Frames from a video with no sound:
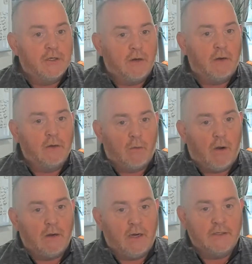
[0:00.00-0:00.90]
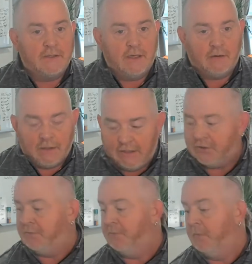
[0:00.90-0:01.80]
a dog to walk nicely on a
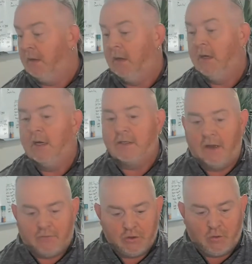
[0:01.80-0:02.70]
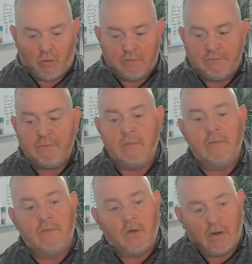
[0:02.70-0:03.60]
leash. It's awful short.
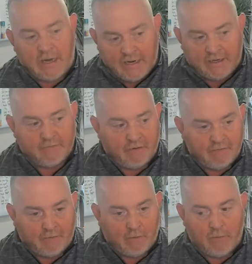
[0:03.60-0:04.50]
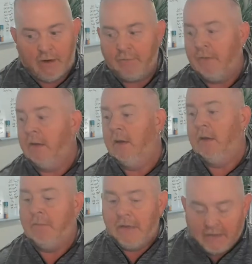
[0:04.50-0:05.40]
Dog can't get very far away.
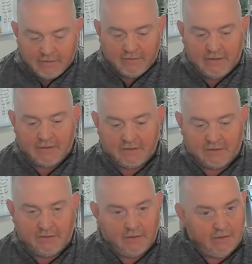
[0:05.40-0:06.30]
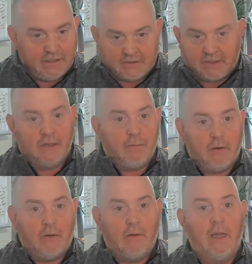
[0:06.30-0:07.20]
Immediately gets to the
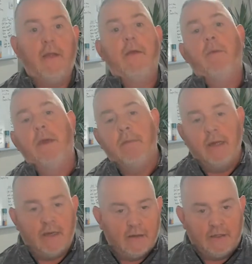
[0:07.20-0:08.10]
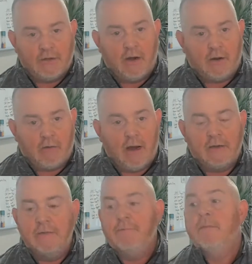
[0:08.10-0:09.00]
pull, and then we immediately try to correct it.